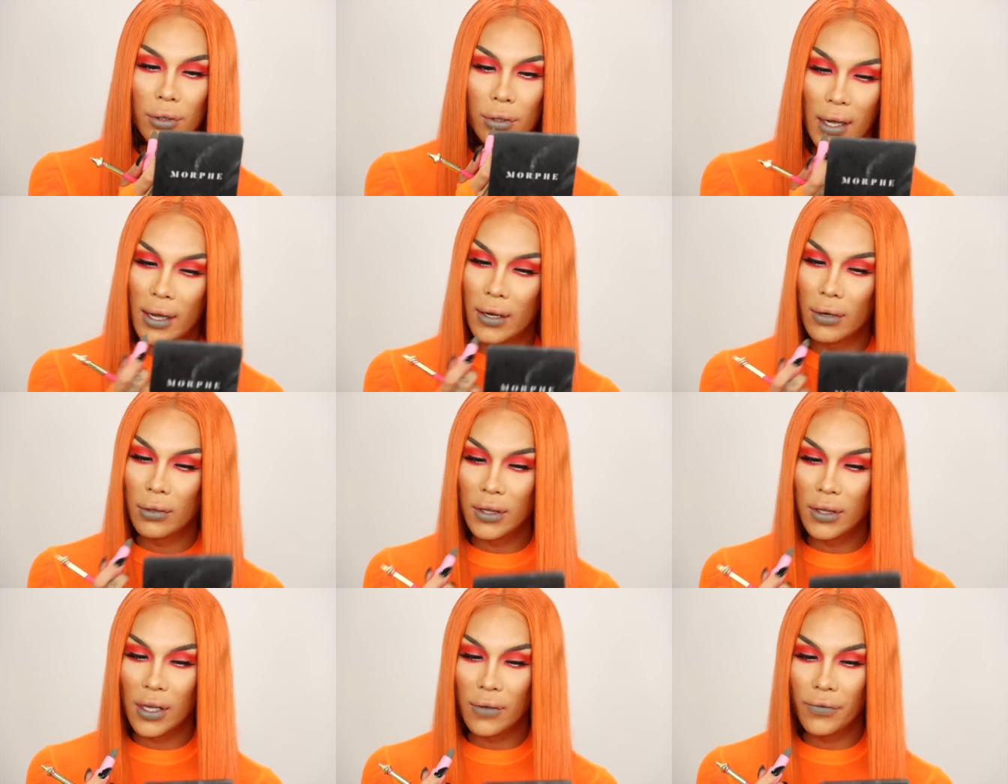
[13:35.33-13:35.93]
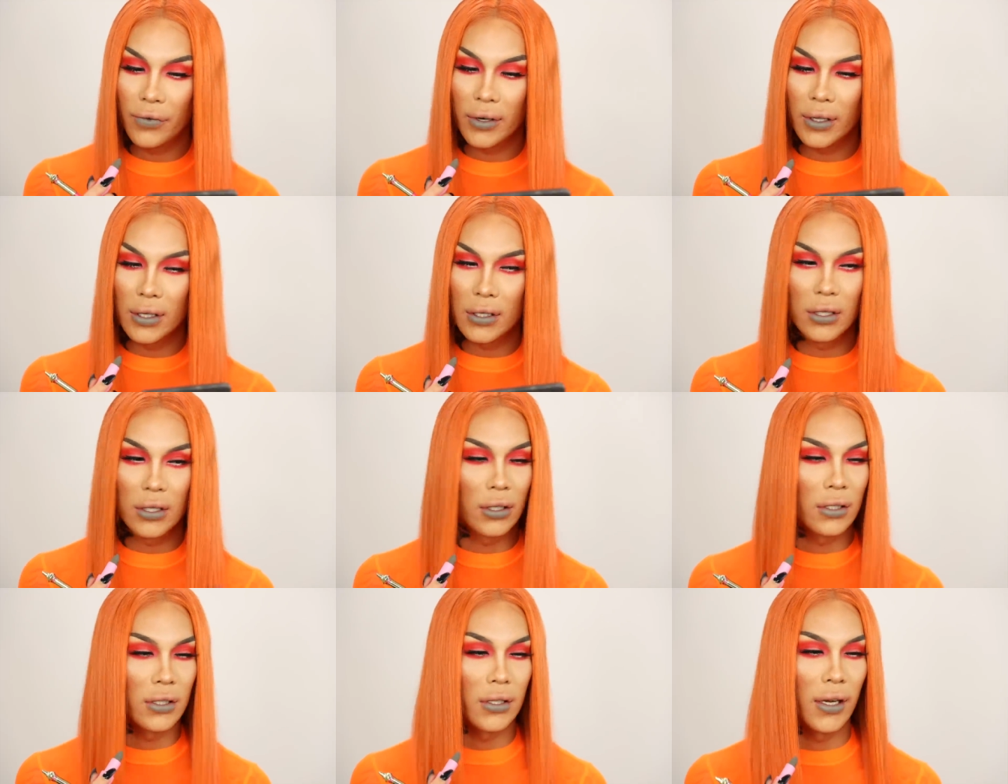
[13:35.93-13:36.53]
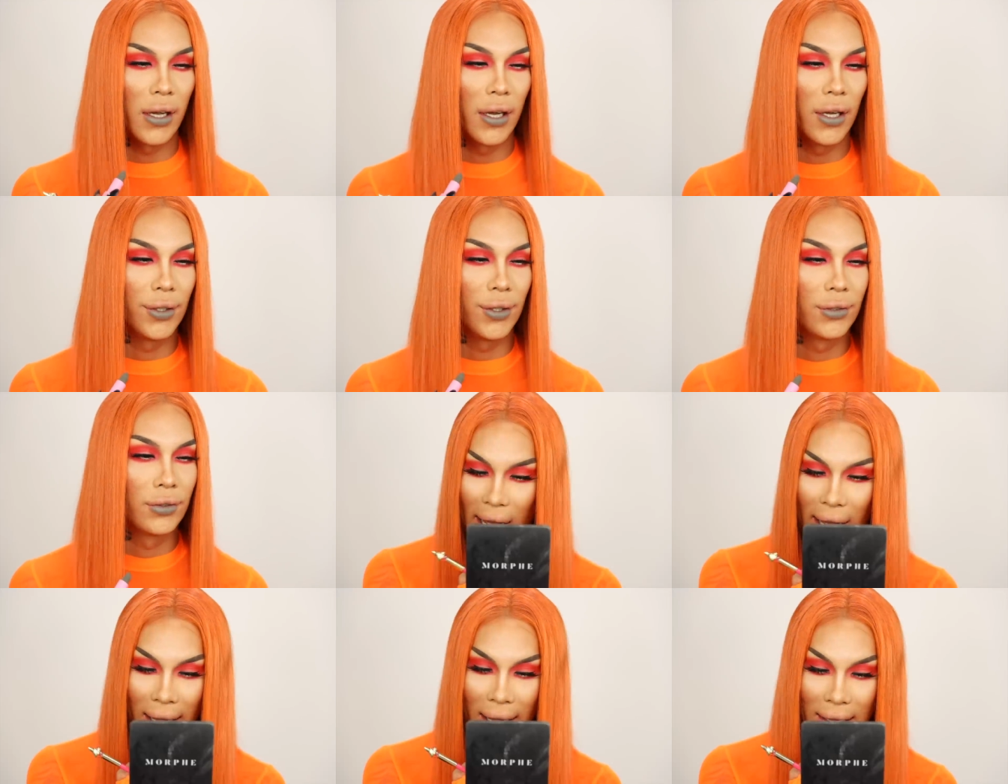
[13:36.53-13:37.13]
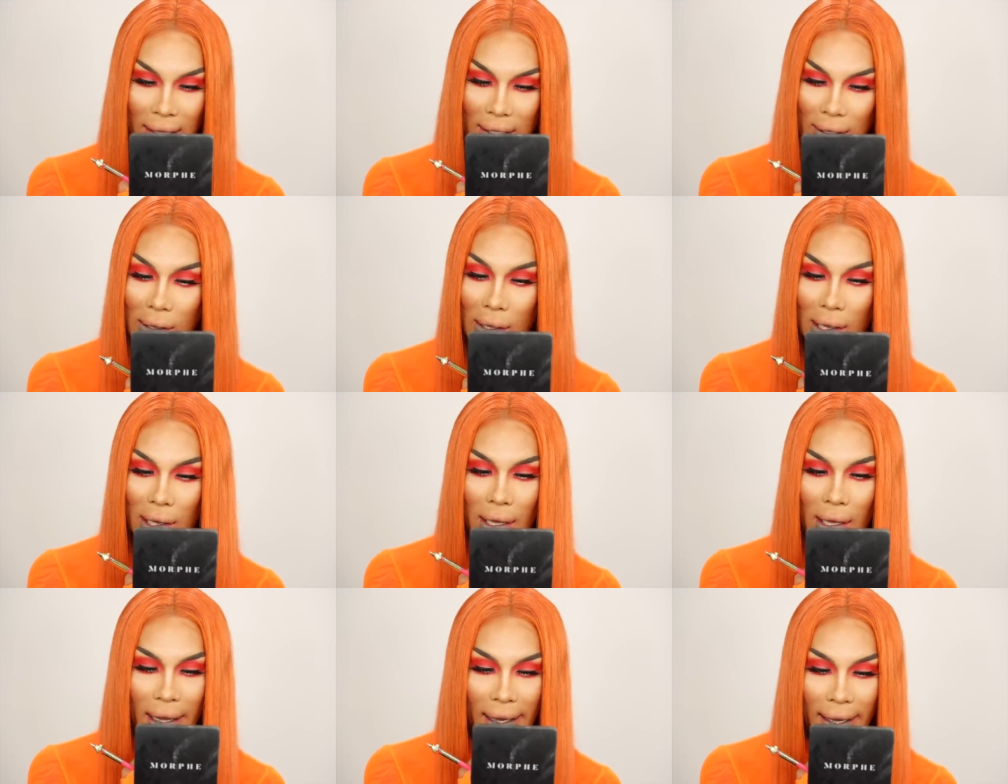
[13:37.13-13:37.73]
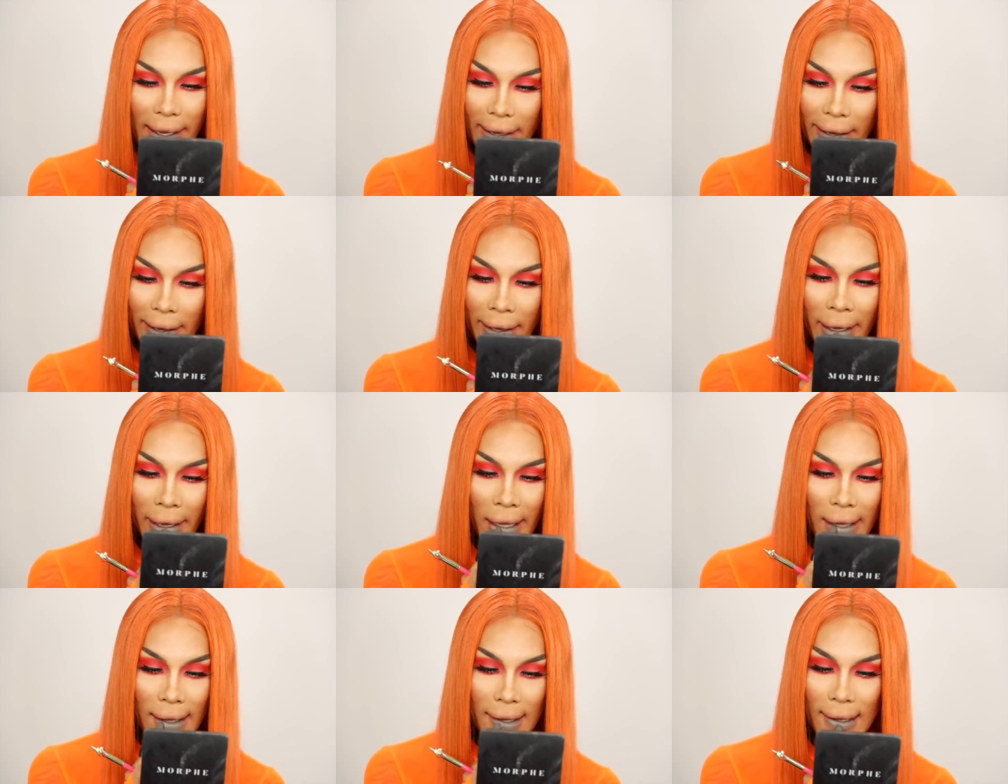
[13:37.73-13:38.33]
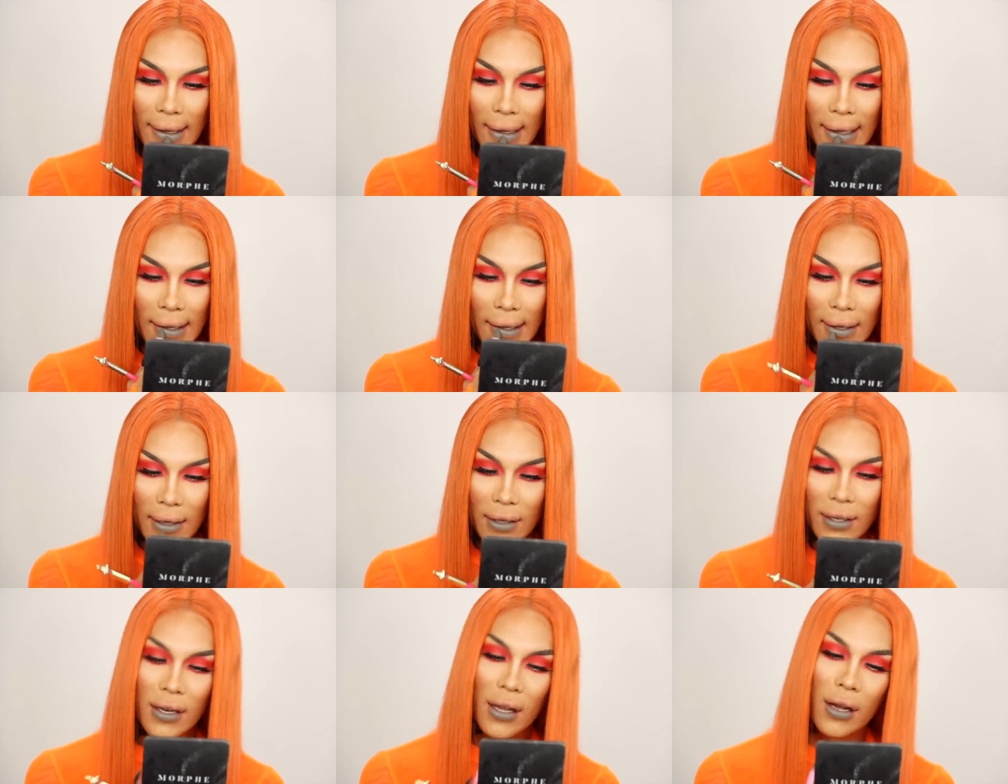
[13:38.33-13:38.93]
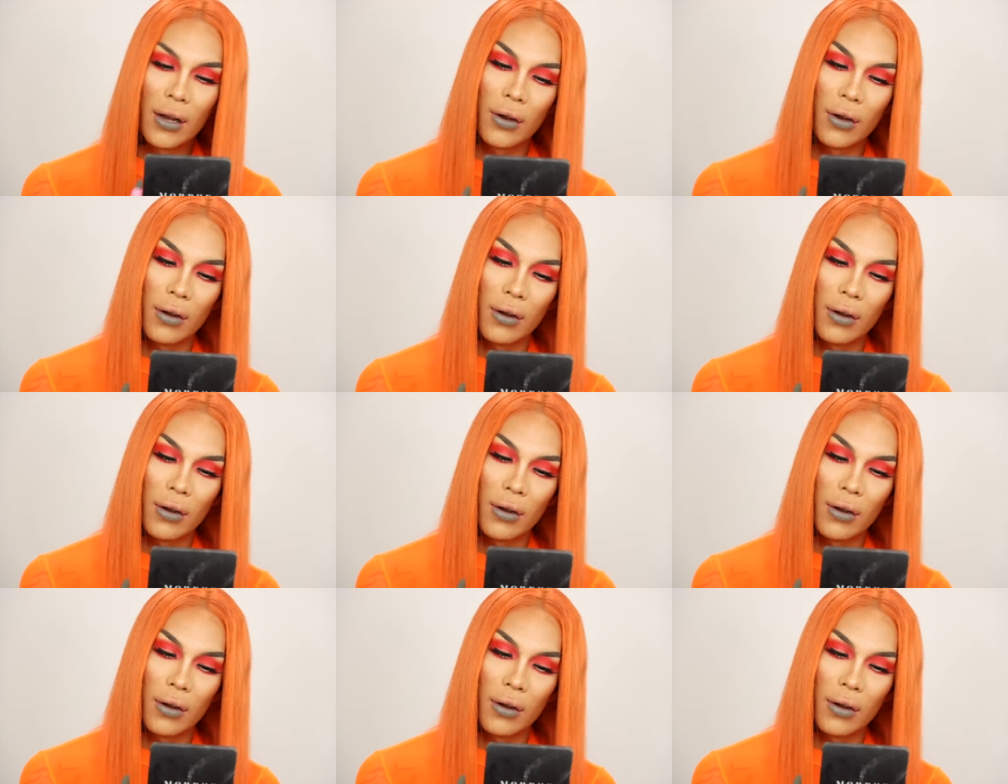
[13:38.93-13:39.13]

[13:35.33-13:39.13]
I don't think for this look today. I do like it. No.